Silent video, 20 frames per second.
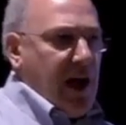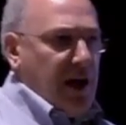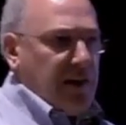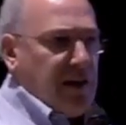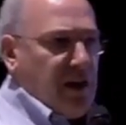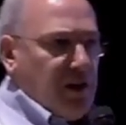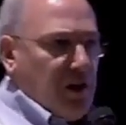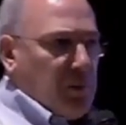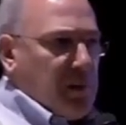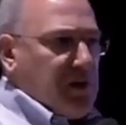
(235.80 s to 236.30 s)

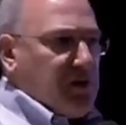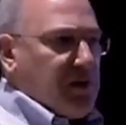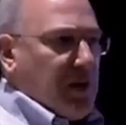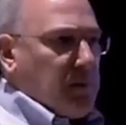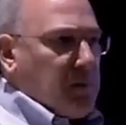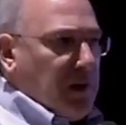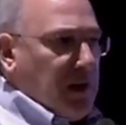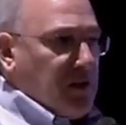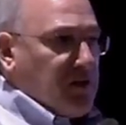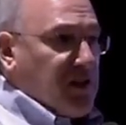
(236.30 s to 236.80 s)
And then there'll be
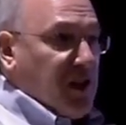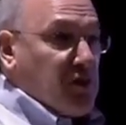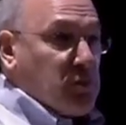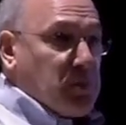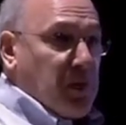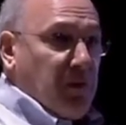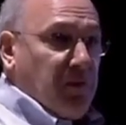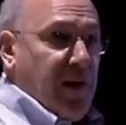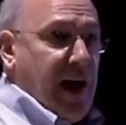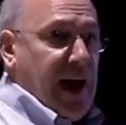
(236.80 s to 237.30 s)
something that says,
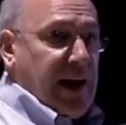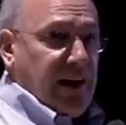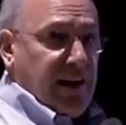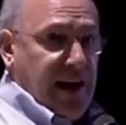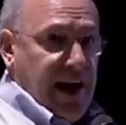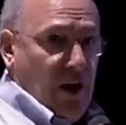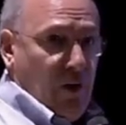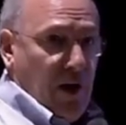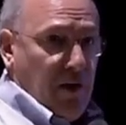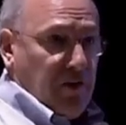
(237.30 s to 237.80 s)

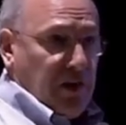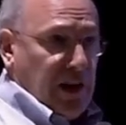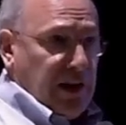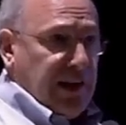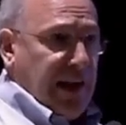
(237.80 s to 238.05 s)
provided, however,